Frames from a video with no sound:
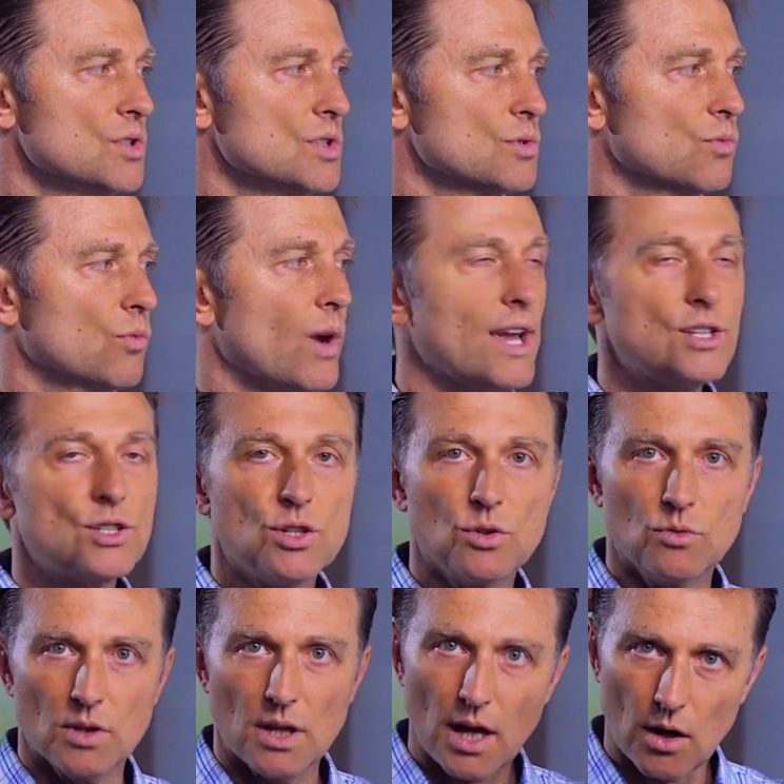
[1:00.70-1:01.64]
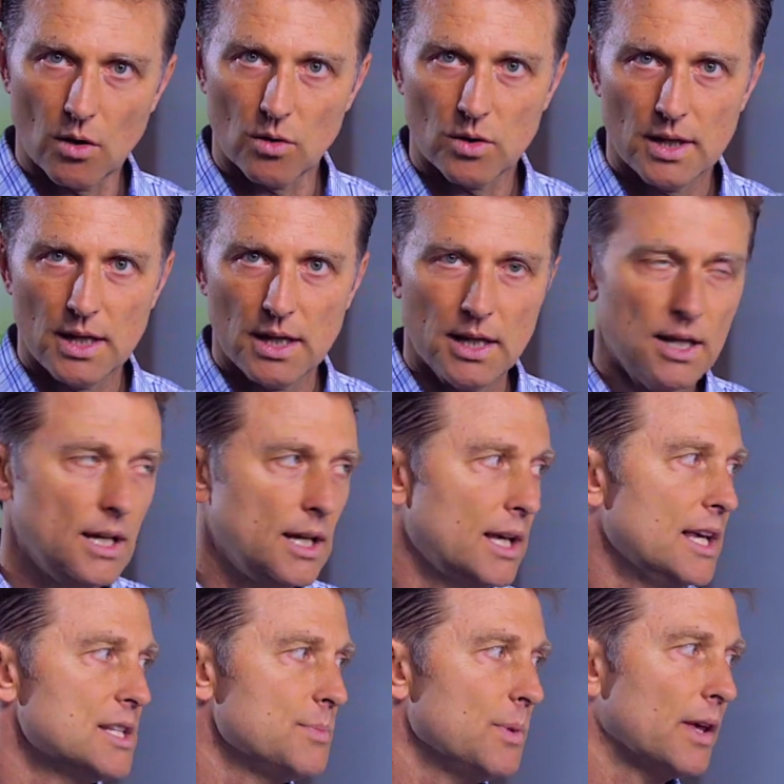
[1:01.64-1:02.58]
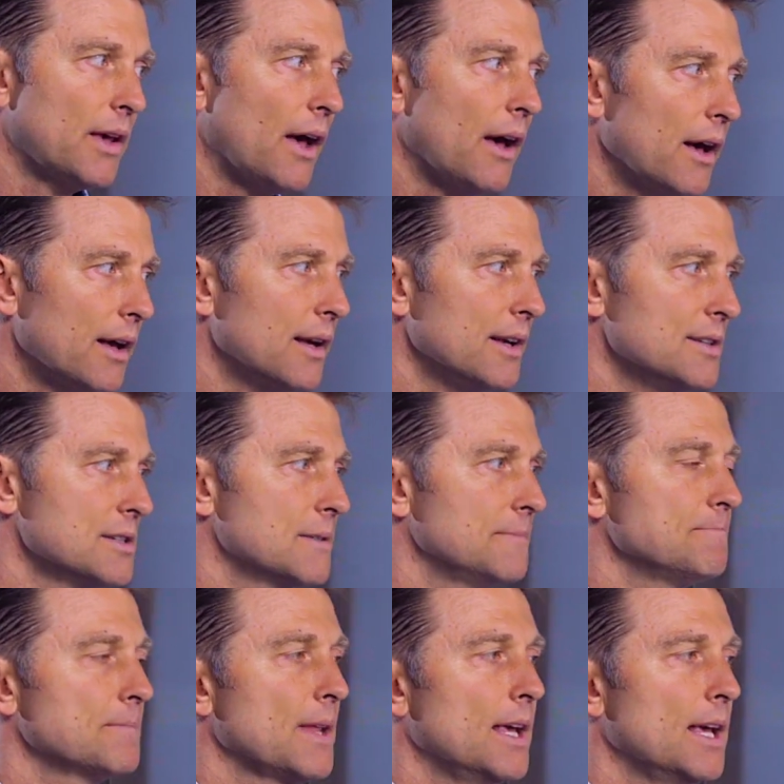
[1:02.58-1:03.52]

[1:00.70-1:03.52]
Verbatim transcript: which is way too low, is because